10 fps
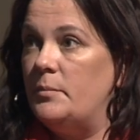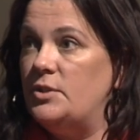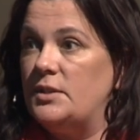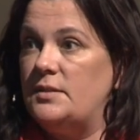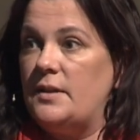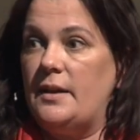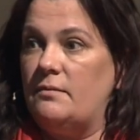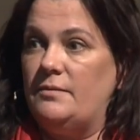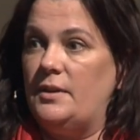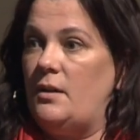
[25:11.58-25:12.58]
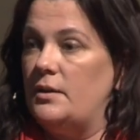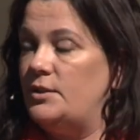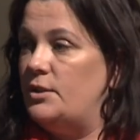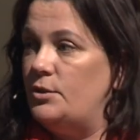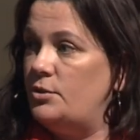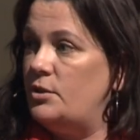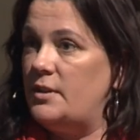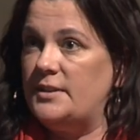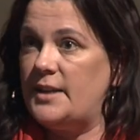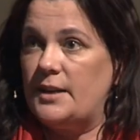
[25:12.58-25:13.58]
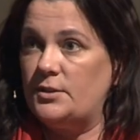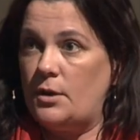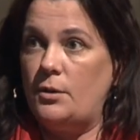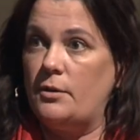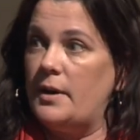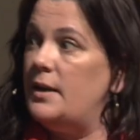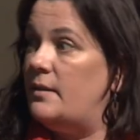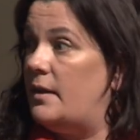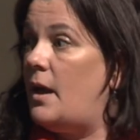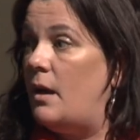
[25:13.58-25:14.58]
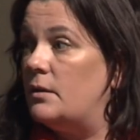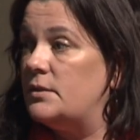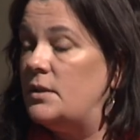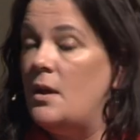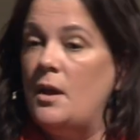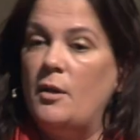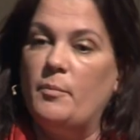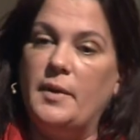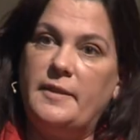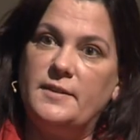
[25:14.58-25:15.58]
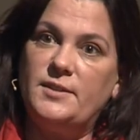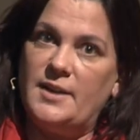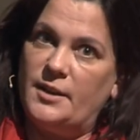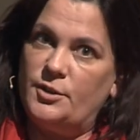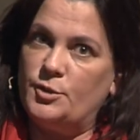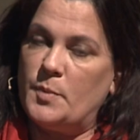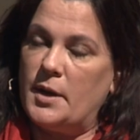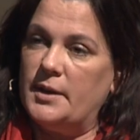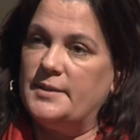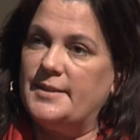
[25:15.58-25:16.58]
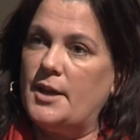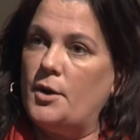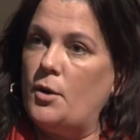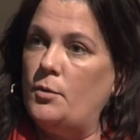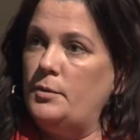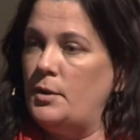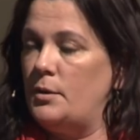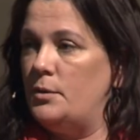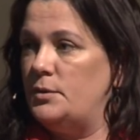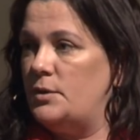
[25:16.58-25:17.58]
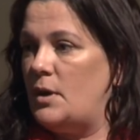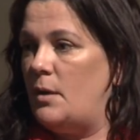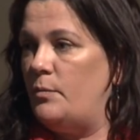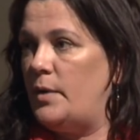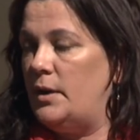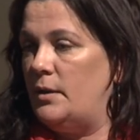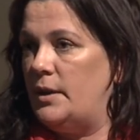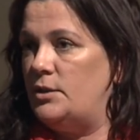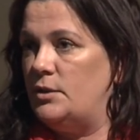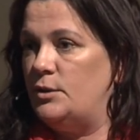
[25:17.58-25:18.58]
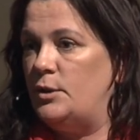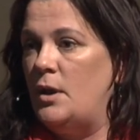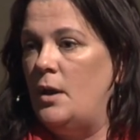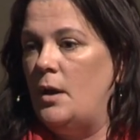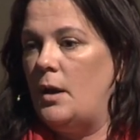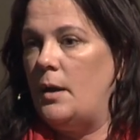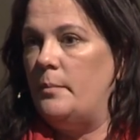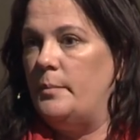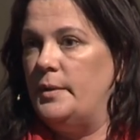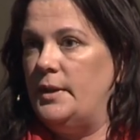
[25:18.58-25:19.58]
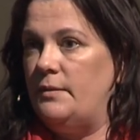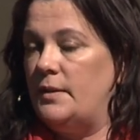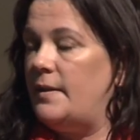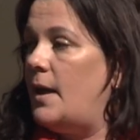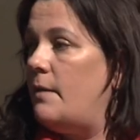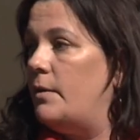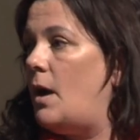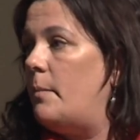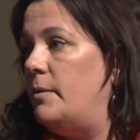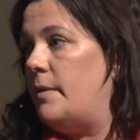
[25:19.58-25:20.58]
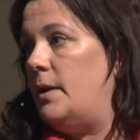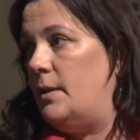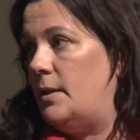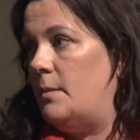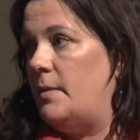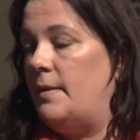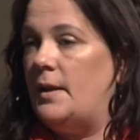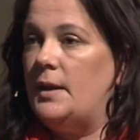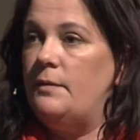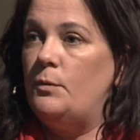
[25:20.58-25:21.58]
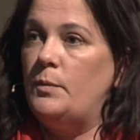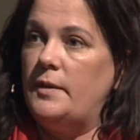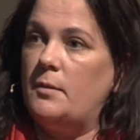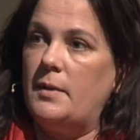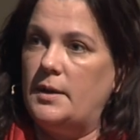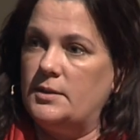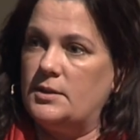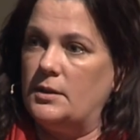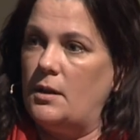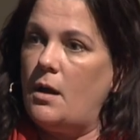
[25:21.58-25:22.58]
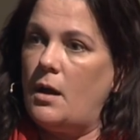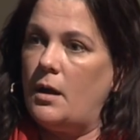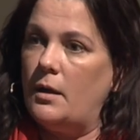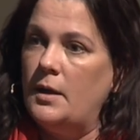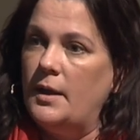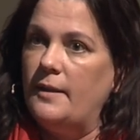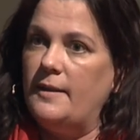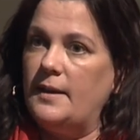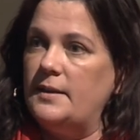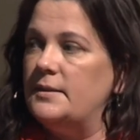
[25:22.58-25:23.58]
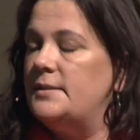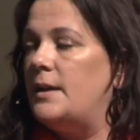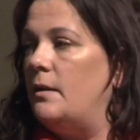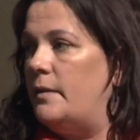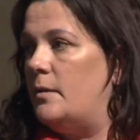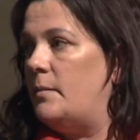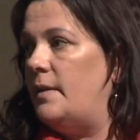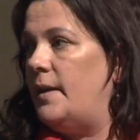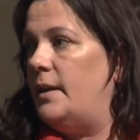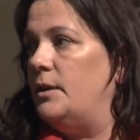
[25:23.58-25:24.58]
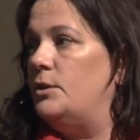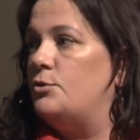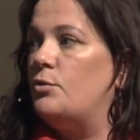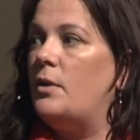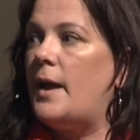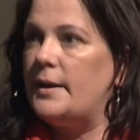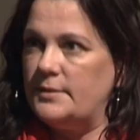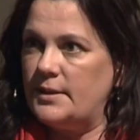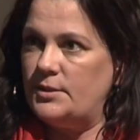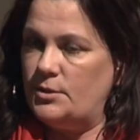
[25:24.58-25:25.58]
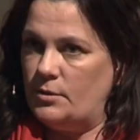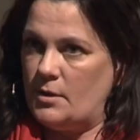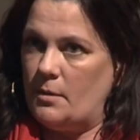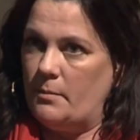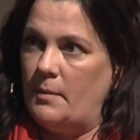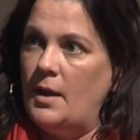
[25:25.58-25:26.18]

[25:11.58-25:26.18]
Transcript: just like the Constitution or the tax code or anything else. But the standards bodies that own those regulations believe that they have a copyright in them, and that even when they're made into law, they can sell them and they can control access to them.